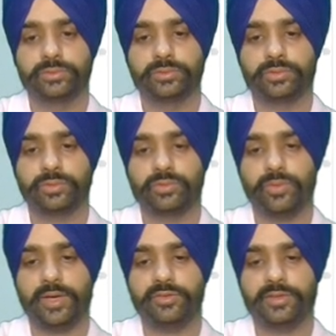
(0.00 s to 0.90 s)
So
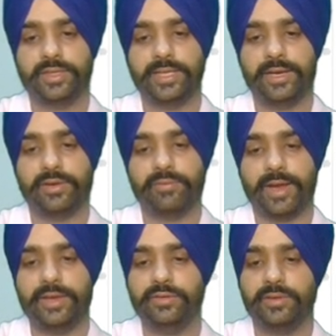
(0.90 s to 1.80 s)
students, till then
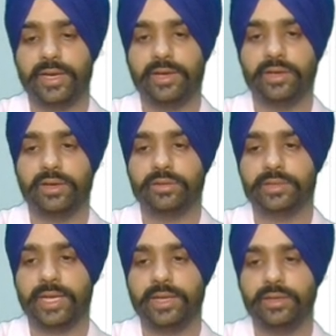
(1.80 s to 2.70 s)
revise and
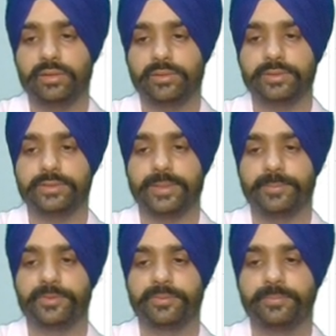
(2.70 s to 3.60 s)
learn the concepts.